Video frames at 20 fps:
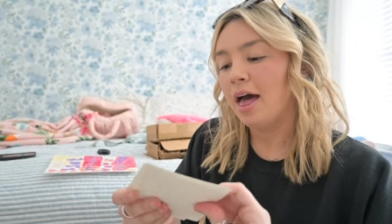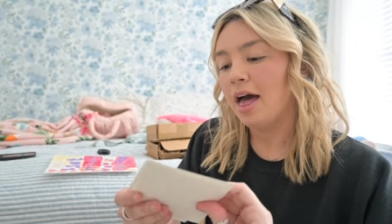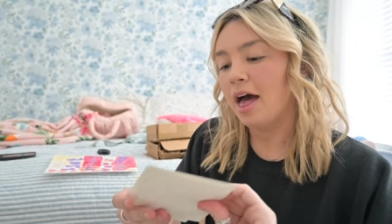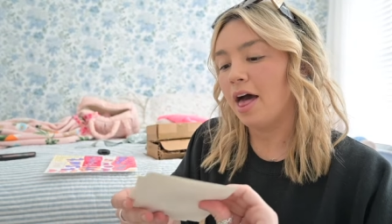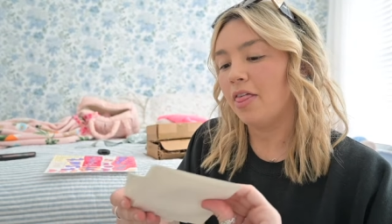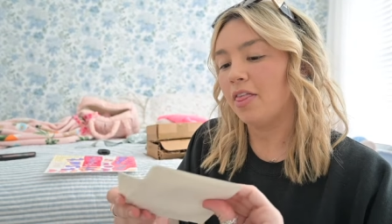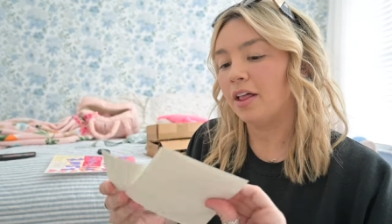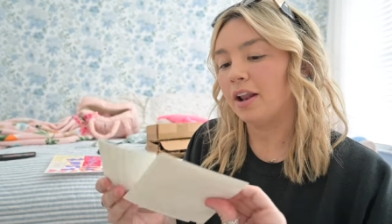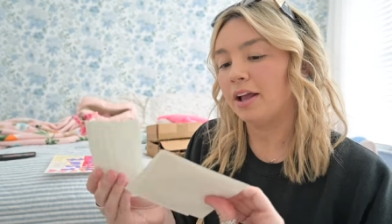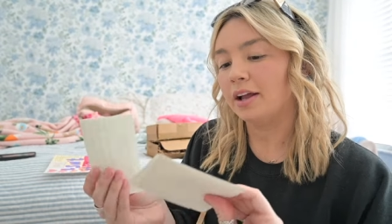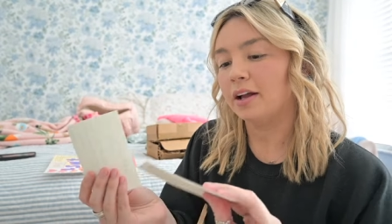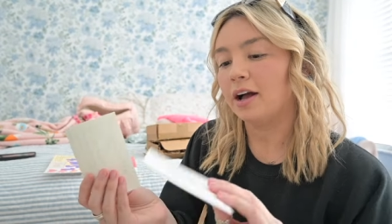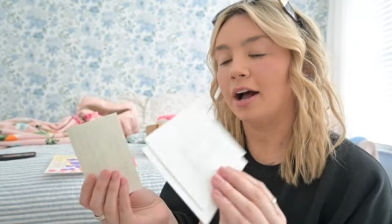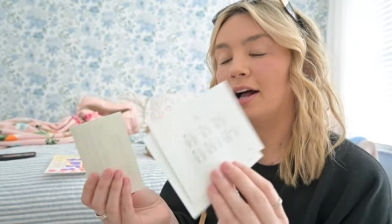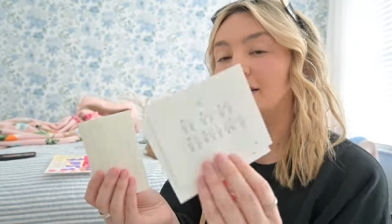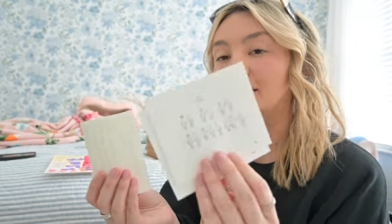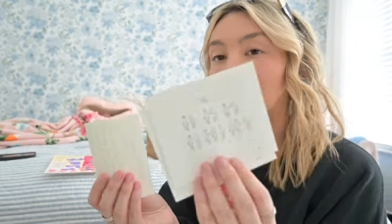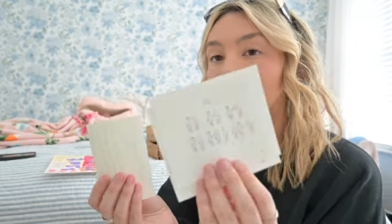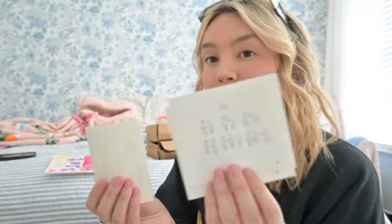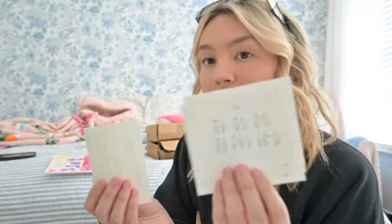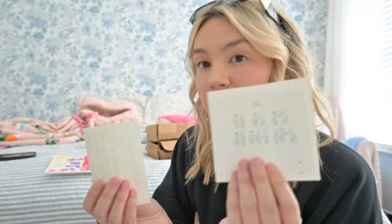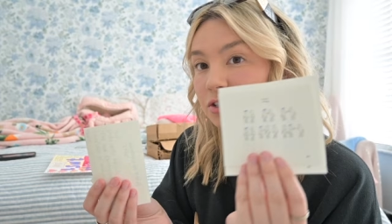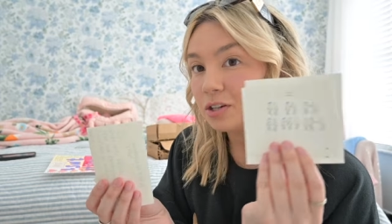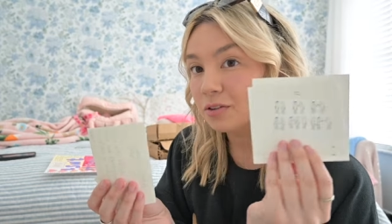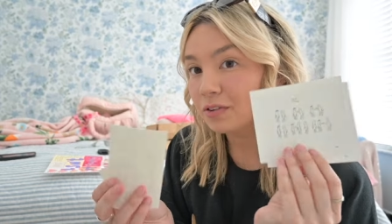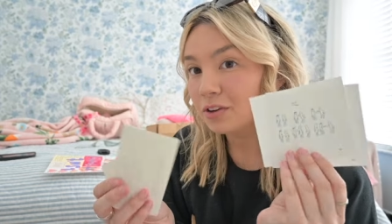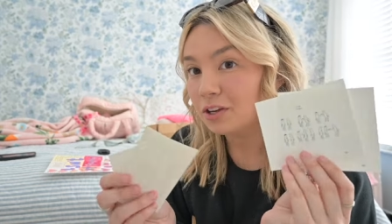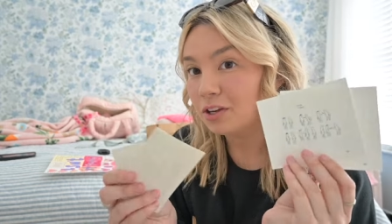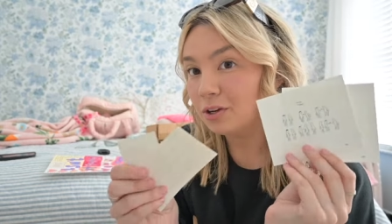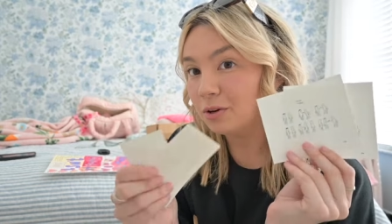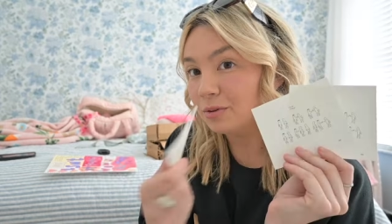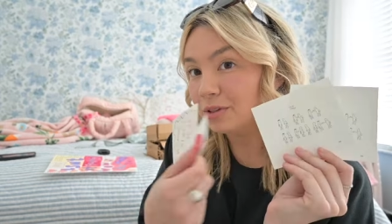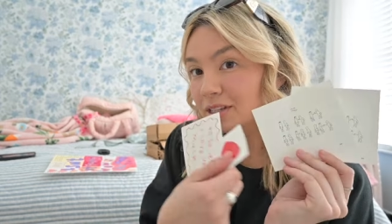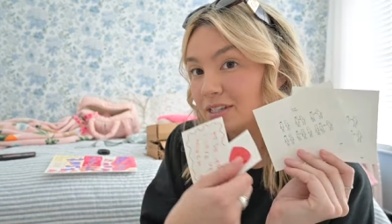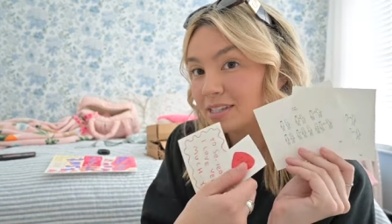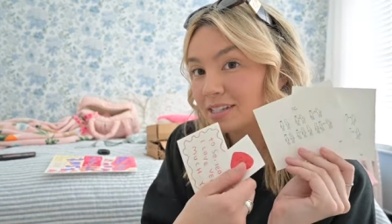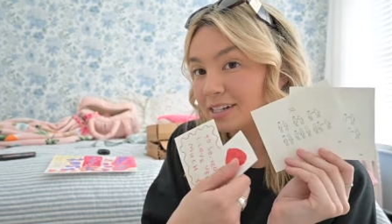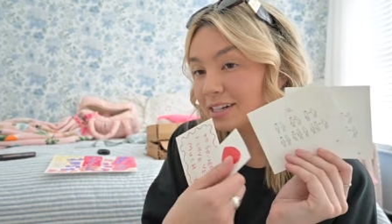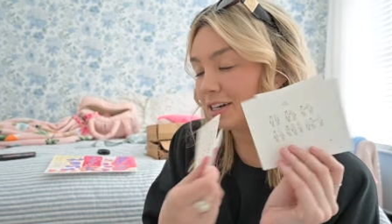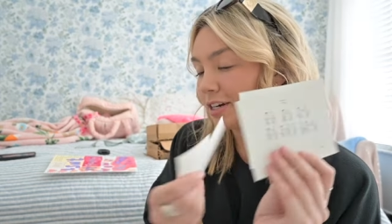And then I got a bunch of cute
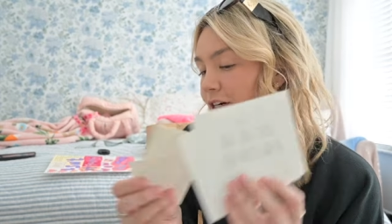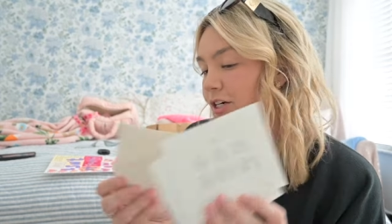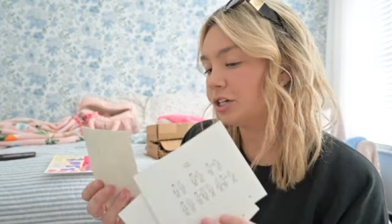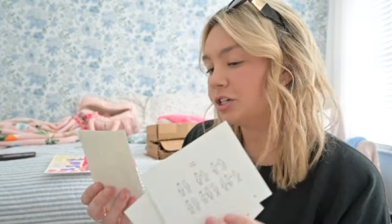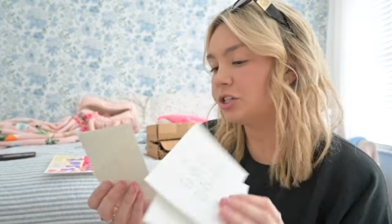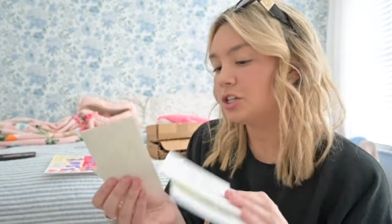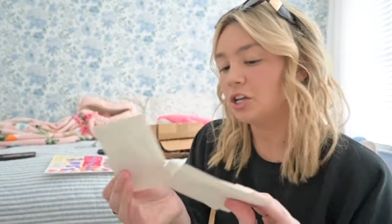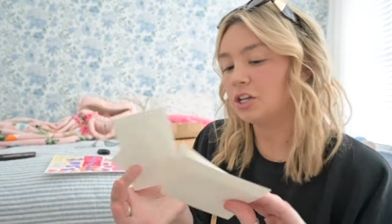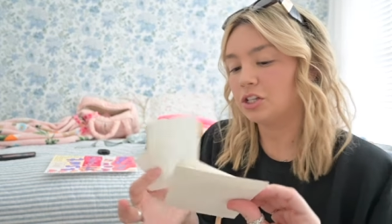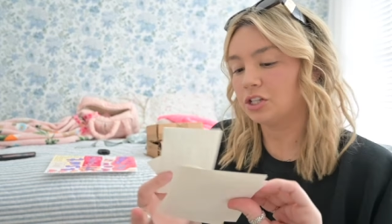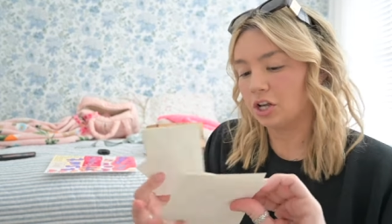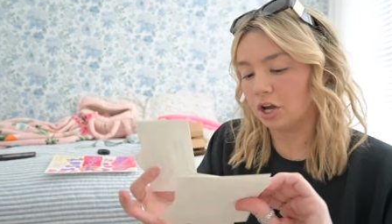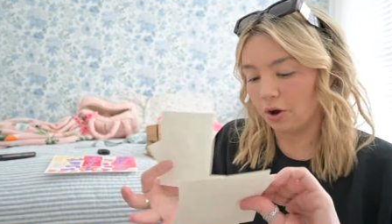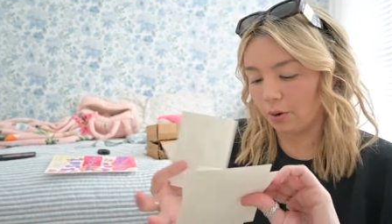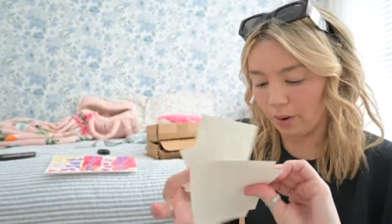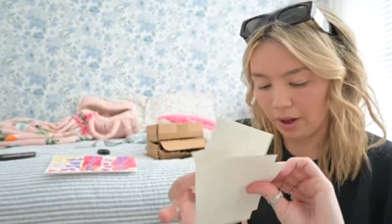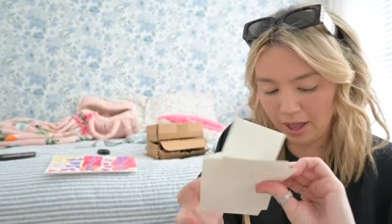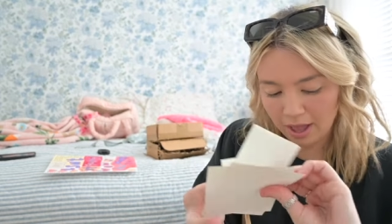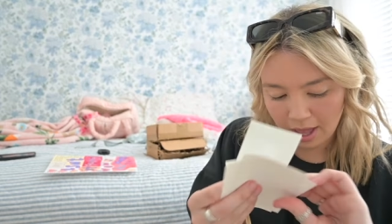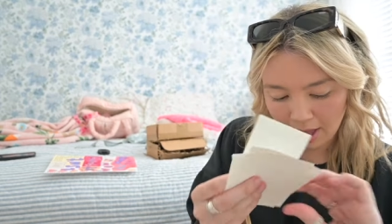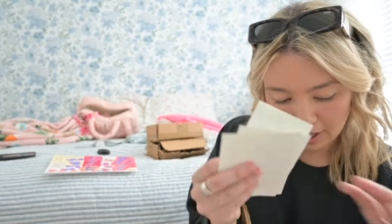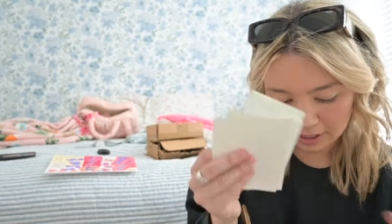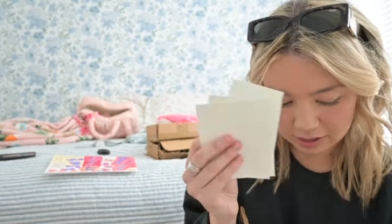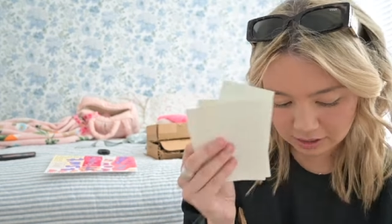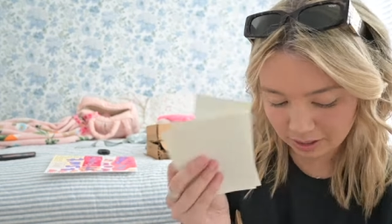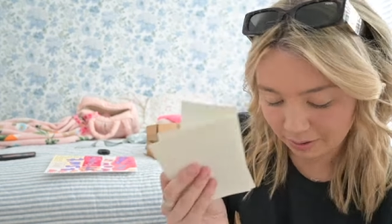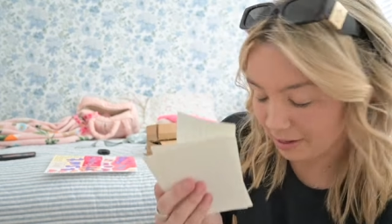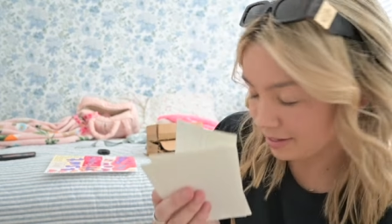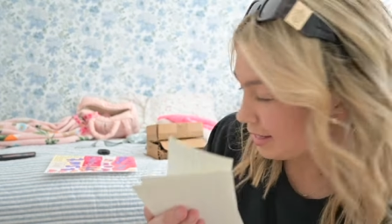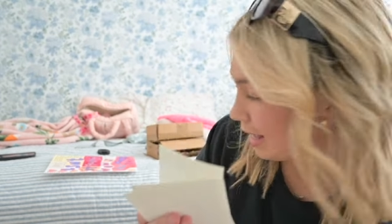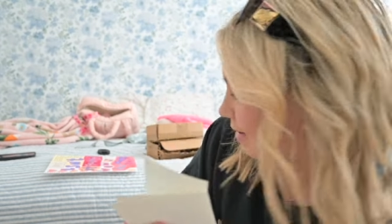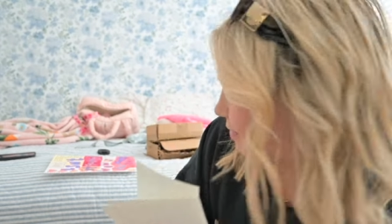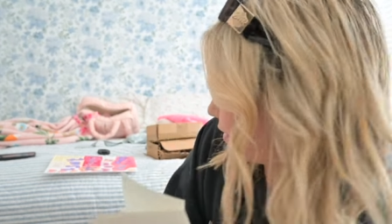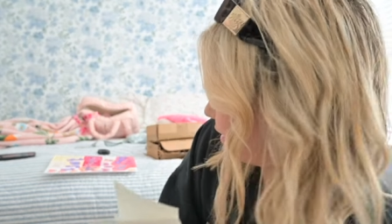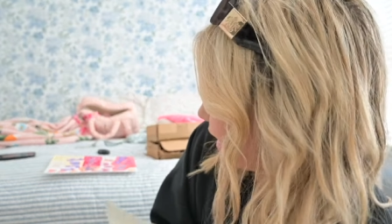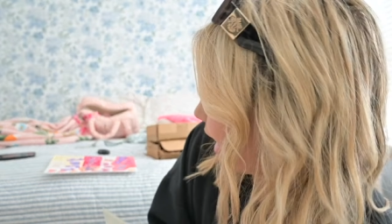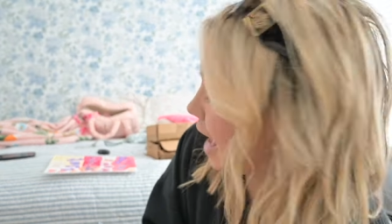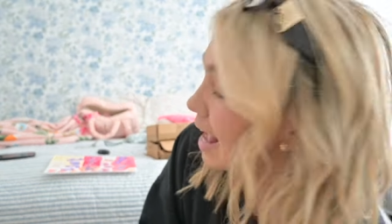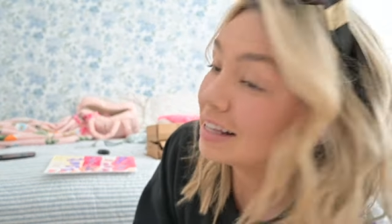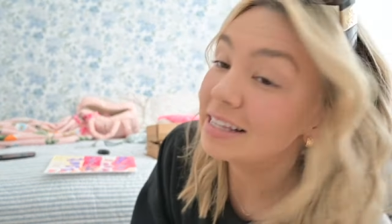stickers. So, so excited for
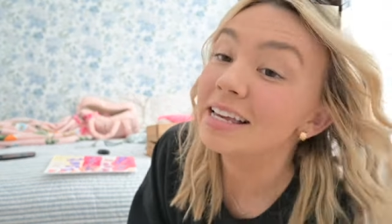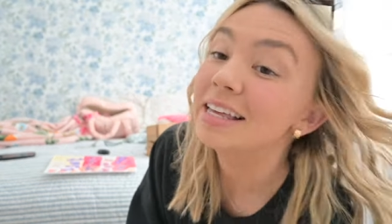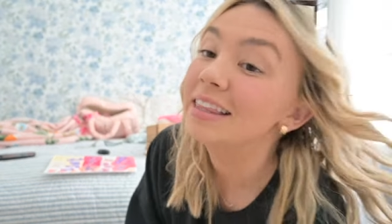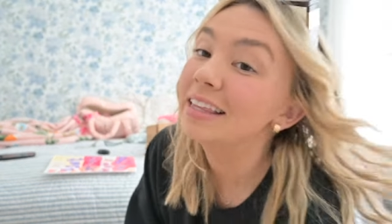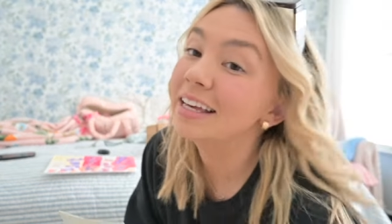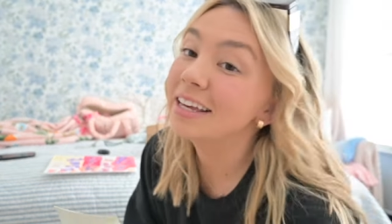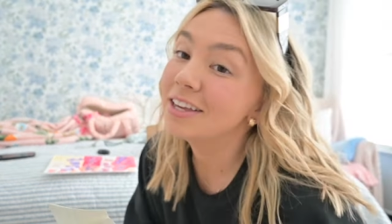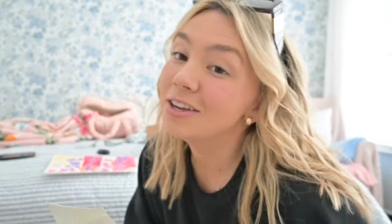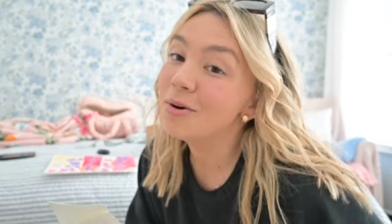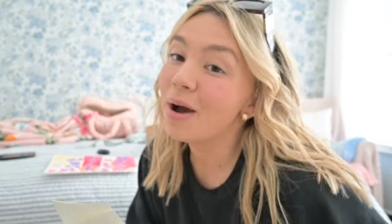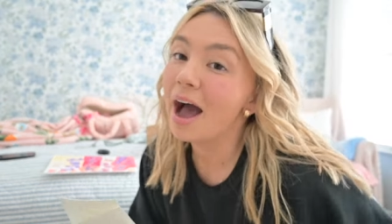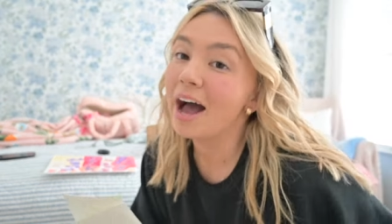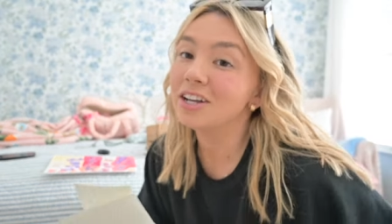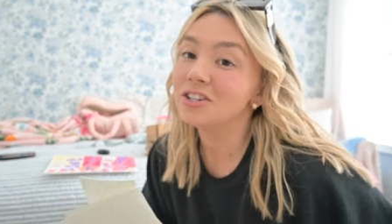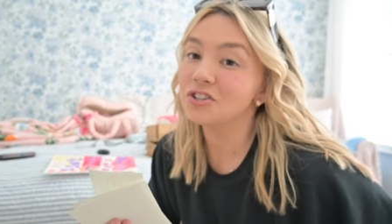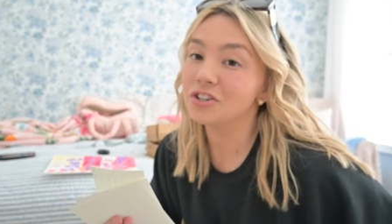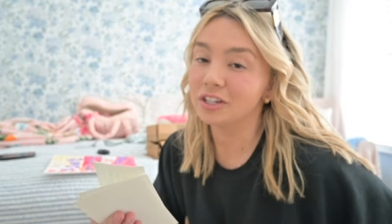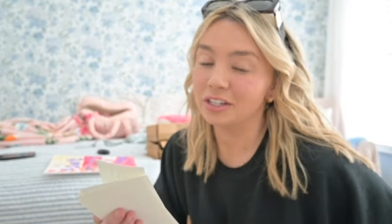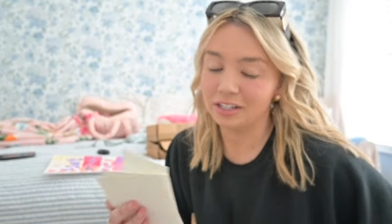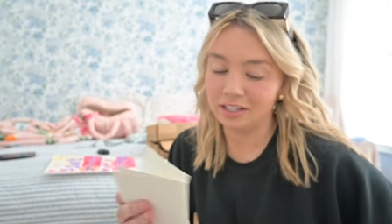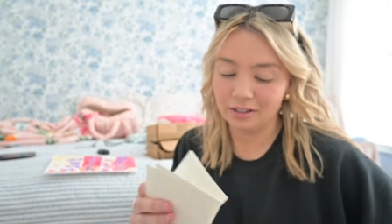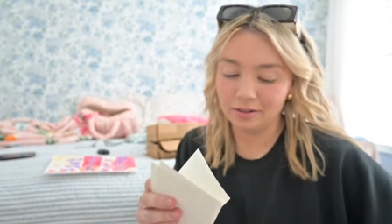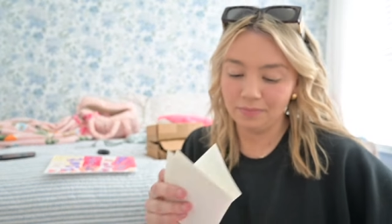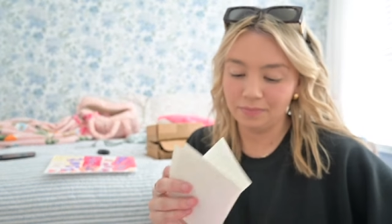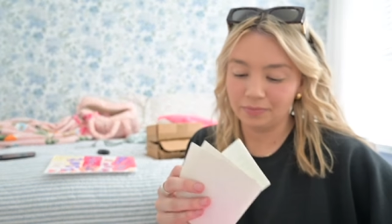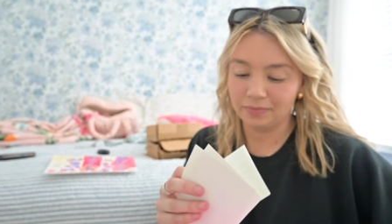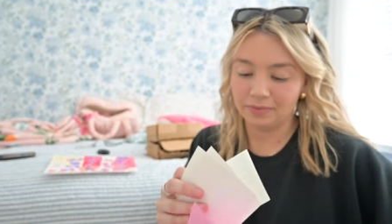that. Thank you, Ashley.